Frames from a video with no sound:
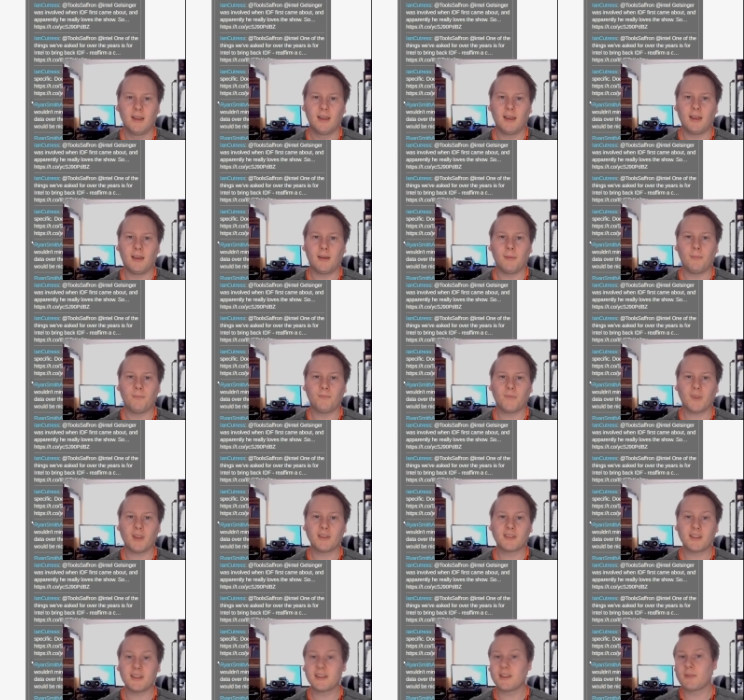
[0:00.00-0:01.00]
Um,
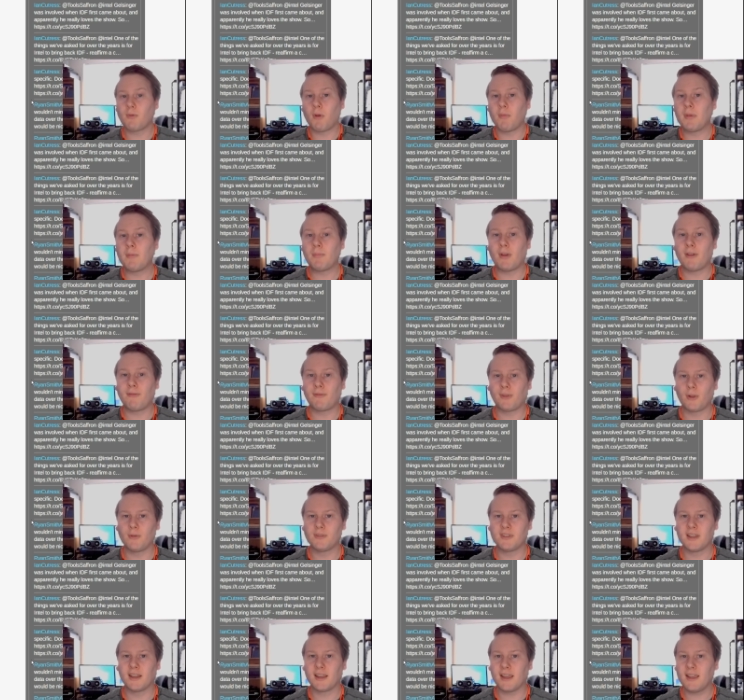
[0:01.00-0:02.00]
so this is what I mean by
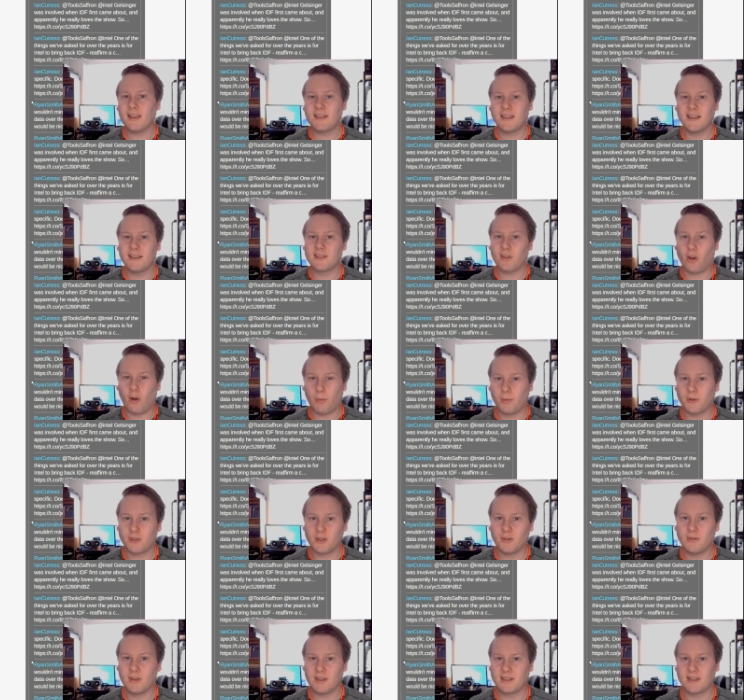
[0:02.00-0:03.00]
floating. It is
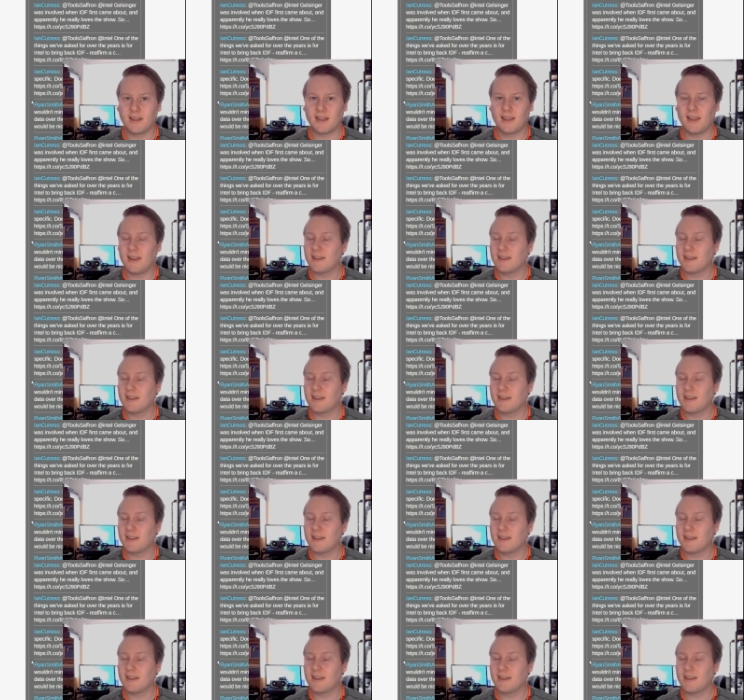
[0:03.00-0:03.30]
opportunistic.